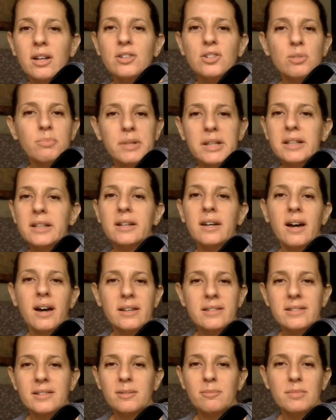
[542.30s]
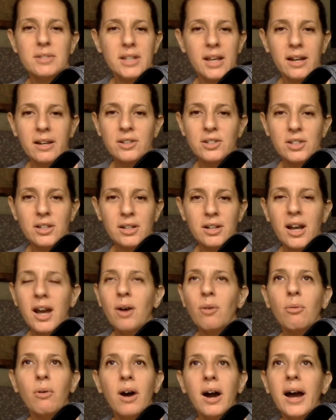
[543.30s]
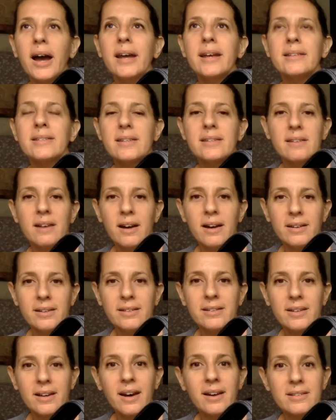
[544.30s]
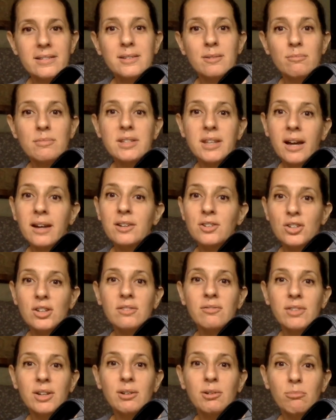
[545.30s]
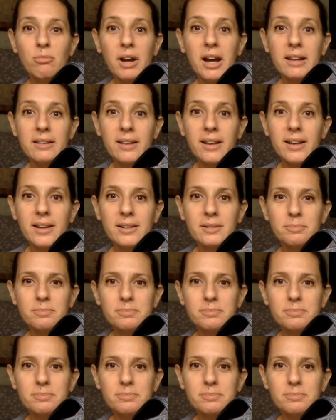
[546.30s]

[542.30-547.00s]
should be in the custom section. Why is it not in the custom section, Vera Bradley?